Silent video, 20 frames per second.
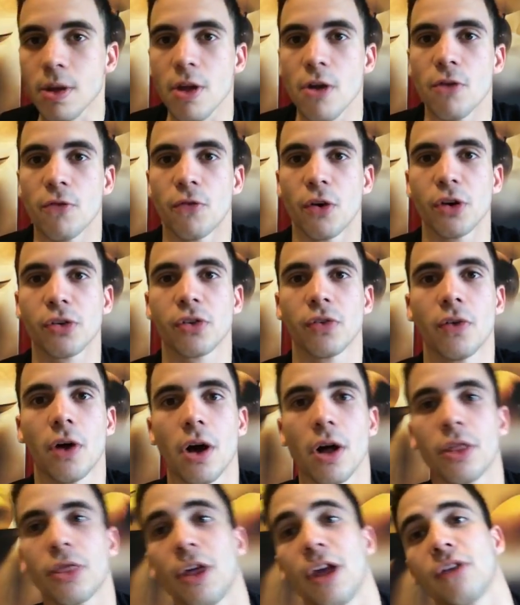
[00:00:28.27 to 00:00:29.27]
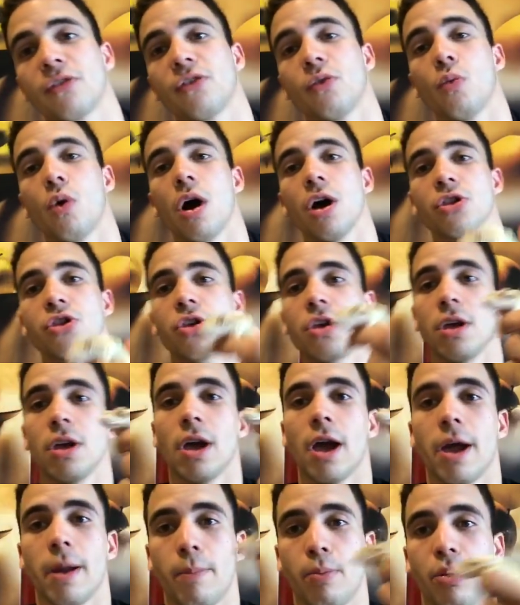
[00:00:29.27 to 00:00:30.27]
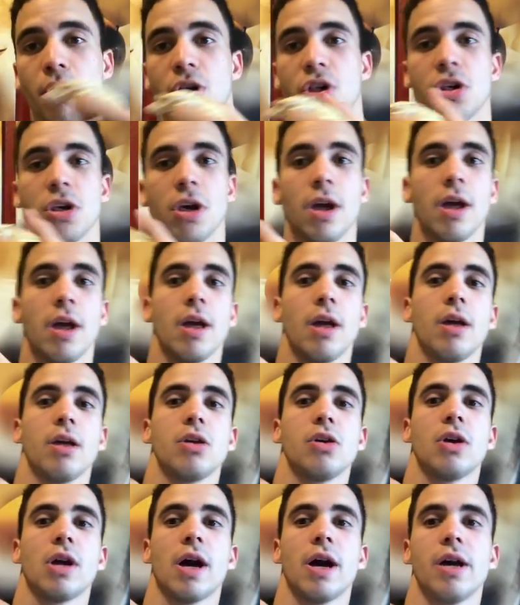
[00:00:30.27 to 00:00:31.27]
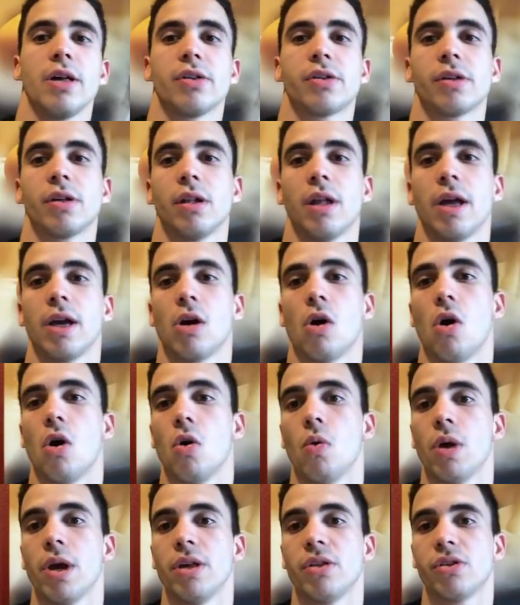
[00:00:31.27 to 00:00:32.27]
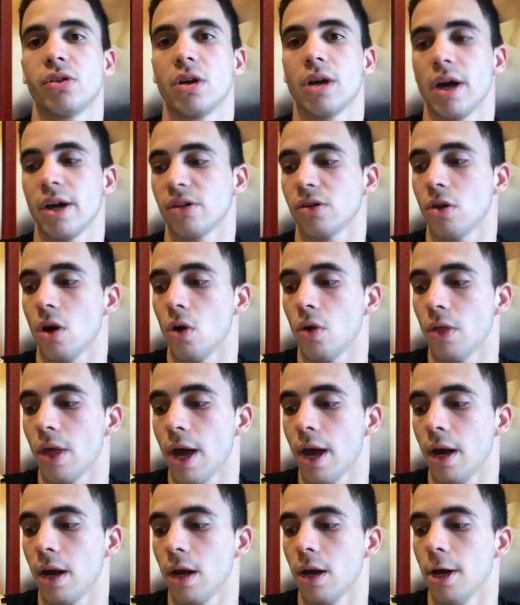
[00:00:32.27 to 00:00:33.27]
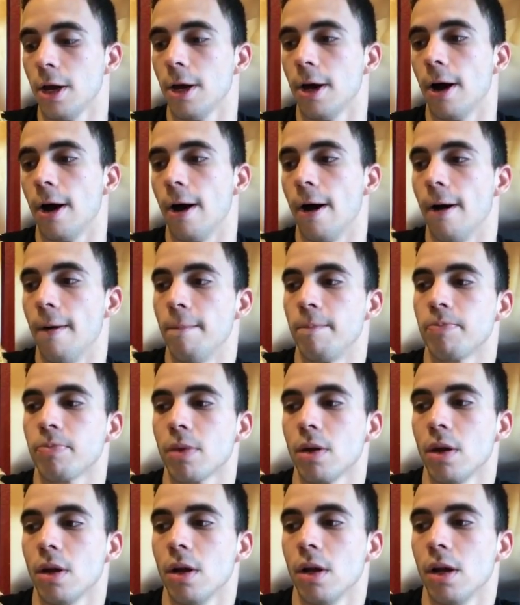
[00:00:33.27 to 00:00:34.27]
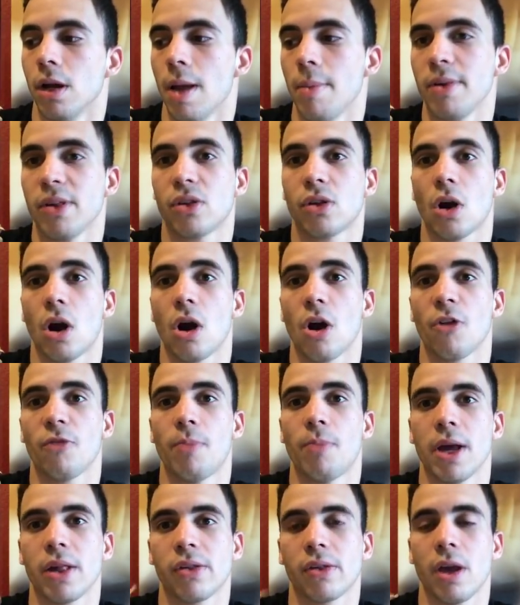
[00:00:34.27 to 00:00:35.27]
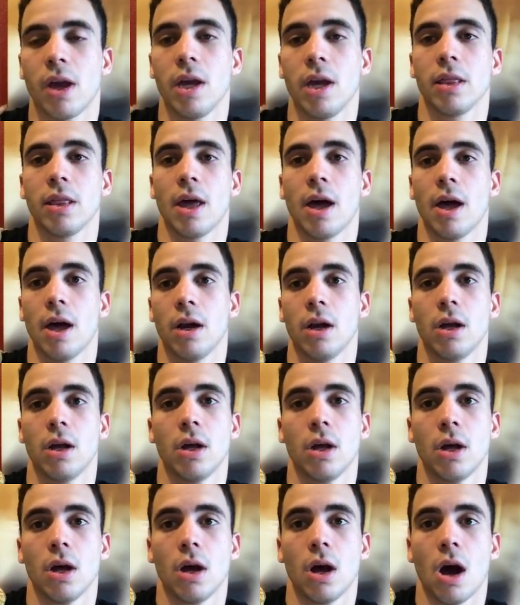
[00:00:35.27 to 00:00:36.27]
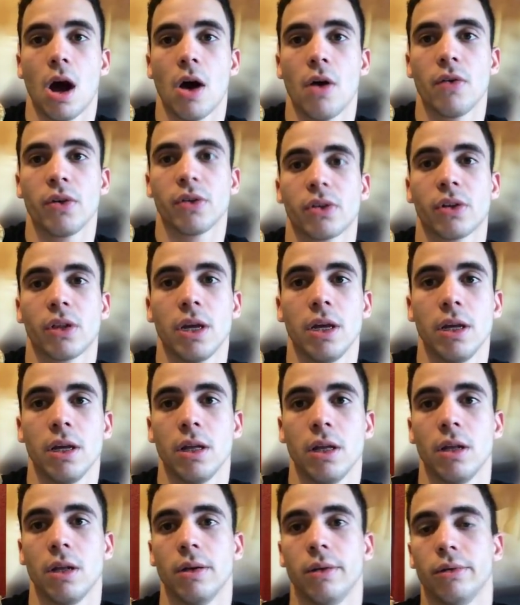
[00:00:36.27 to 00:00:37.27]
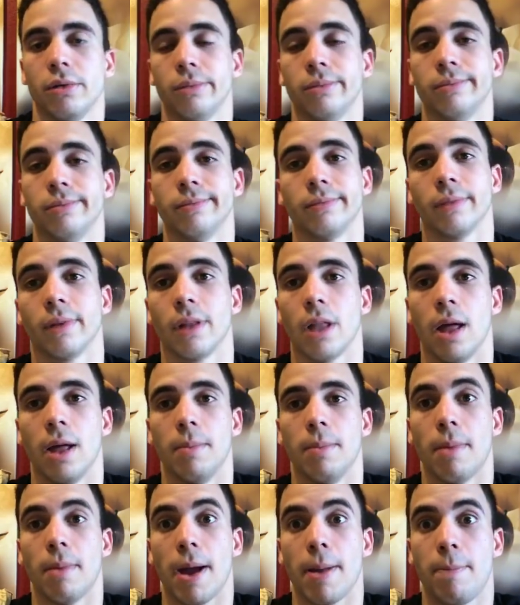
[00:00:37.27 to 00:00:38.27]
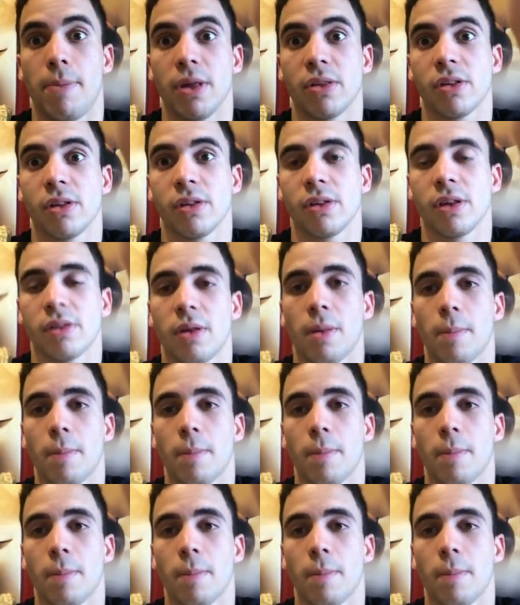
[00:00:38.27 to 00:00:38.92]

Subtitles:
first of all, thanks for watching. I appreciate you guys, like always. You guys know that. Let me start off by saying that obviously my business isn't